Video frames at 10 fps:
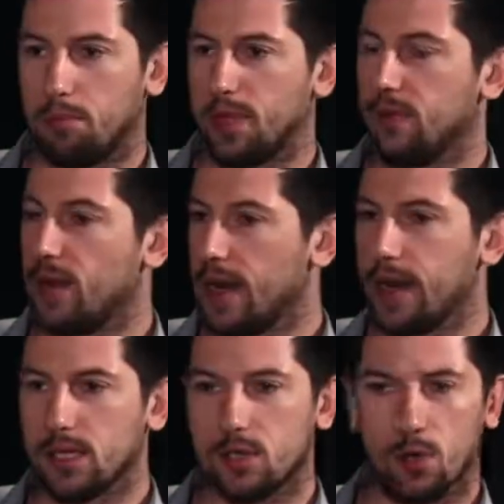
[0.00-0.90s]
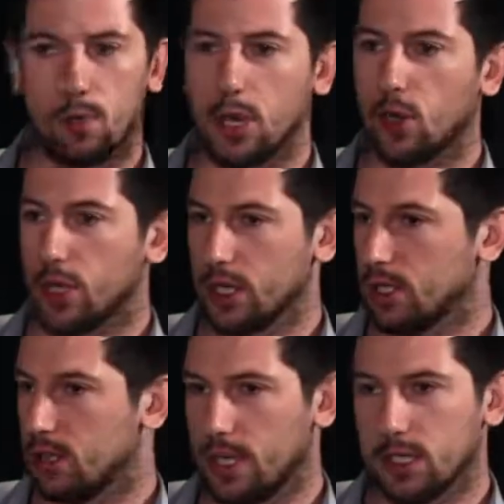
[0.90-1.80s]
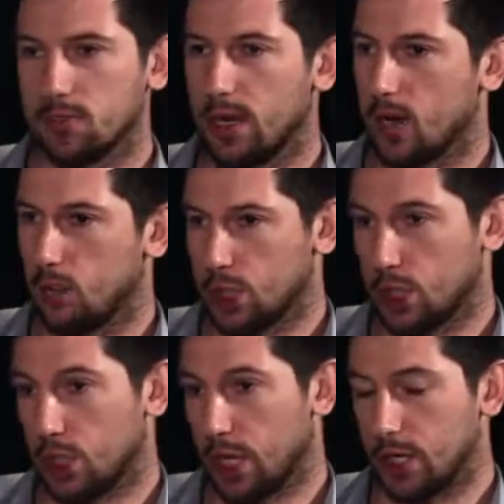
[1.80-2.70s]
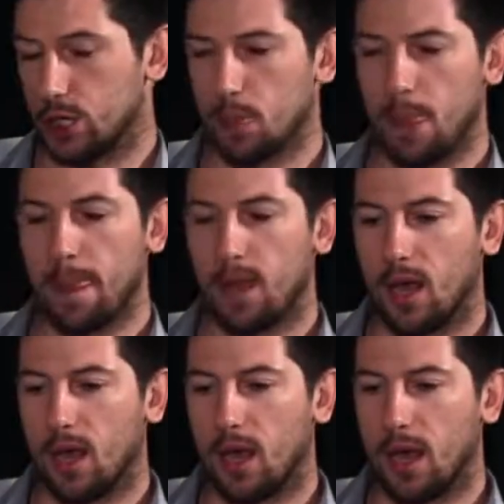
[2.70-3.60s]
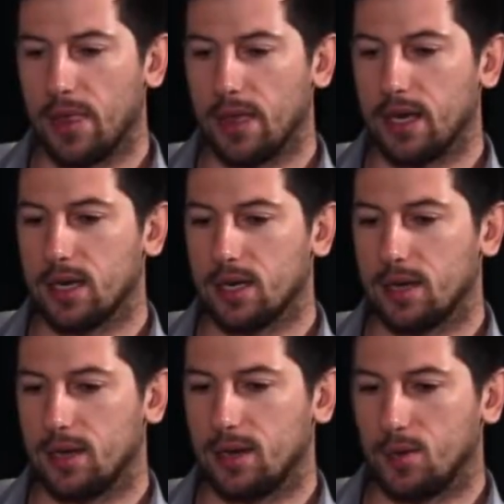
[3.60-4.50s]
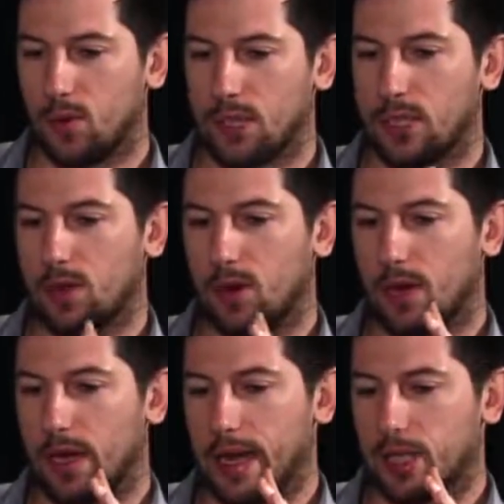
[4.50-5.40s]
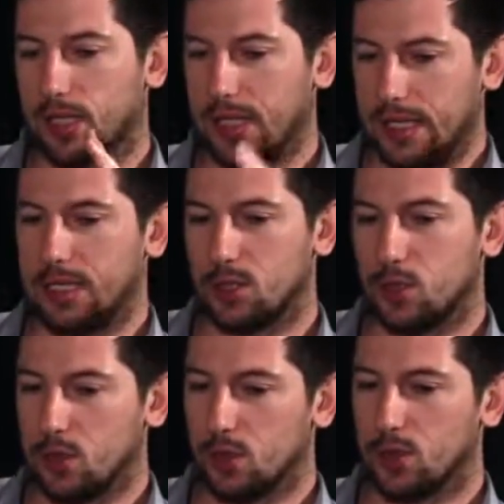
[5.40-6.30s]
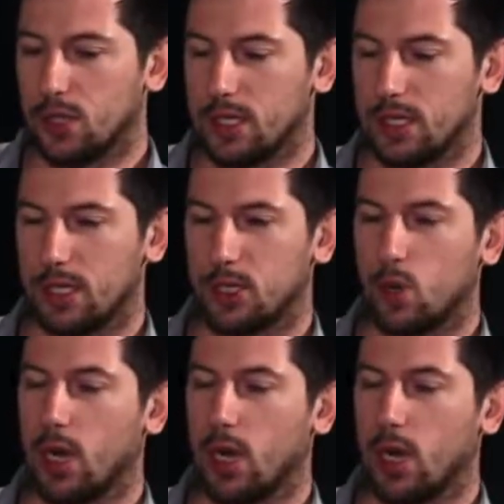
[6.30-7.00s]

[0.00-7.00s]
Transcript: Bitfinex or Poloniex, doesn't matter which exchange. And then what he actually needs to do is just to